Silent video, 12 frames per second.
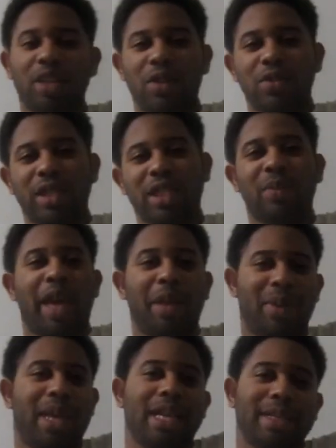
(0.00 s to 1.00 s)
to use it to paint
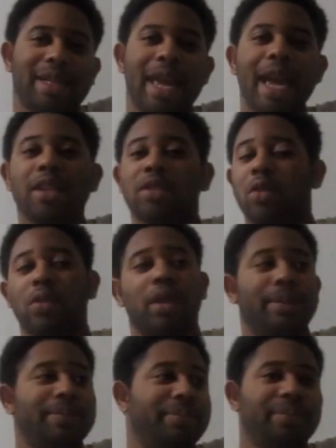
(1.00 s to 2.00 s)
me as an asshole.
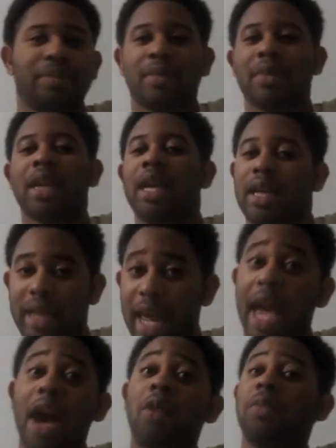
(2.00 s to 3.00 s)

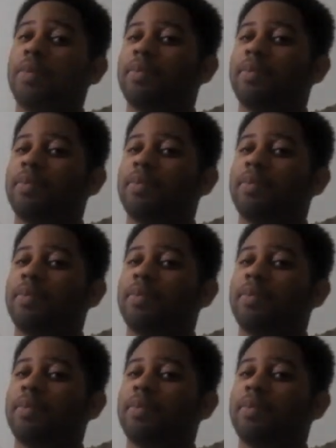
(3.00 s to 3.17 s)
Now,